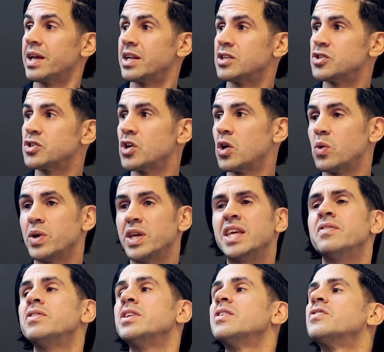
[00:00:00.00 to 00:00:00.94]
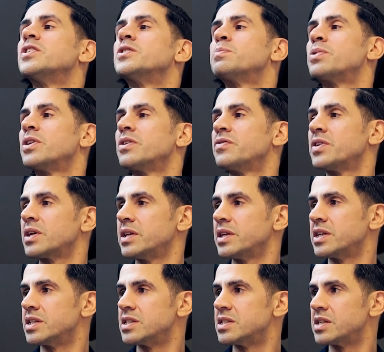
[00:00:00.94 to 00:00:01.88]
And so even if it's
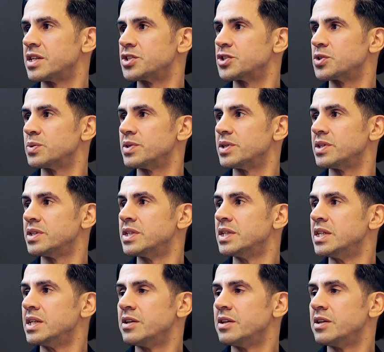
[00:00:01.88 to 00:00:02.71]
perfectly consensual,